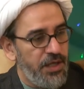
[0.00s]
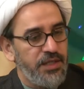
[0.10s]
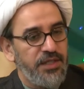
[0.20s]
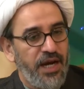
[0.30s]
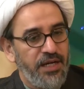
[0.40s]

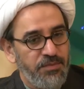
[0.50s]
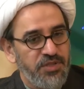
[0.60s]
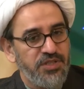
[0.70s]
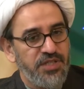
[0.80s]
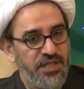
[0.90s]
died a
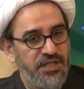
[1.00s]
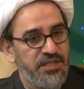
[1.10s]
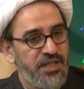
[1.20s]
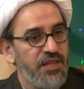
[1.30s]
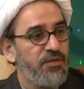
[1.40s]
mysterious
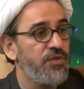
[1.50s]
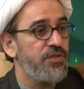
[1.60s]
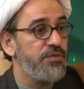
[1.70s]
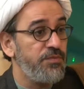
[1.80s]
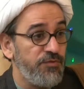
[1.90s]
death
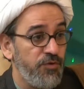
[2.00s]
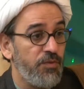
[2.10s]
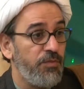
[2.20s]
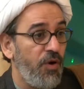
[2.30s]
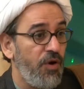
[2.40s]
was before
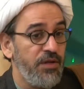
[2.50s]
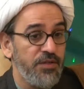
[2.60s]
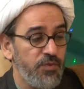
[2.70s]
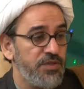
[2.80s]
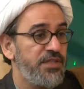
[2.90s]
born,
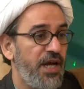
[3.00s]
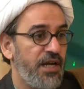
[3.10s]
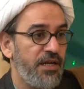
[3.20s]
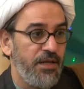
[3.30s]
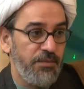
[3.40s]
was that,
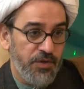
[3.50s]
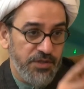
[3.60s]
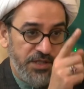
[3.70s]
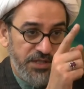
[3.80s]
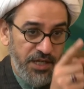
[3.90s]
because
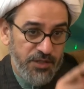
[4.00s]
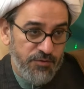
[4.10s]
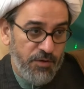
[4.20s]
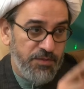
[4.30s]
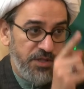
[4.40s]
they say it's
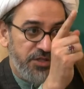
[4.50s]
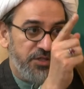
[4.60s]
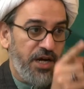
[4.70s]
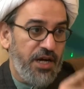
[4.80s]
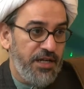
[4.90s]
from this
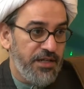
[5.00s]
child.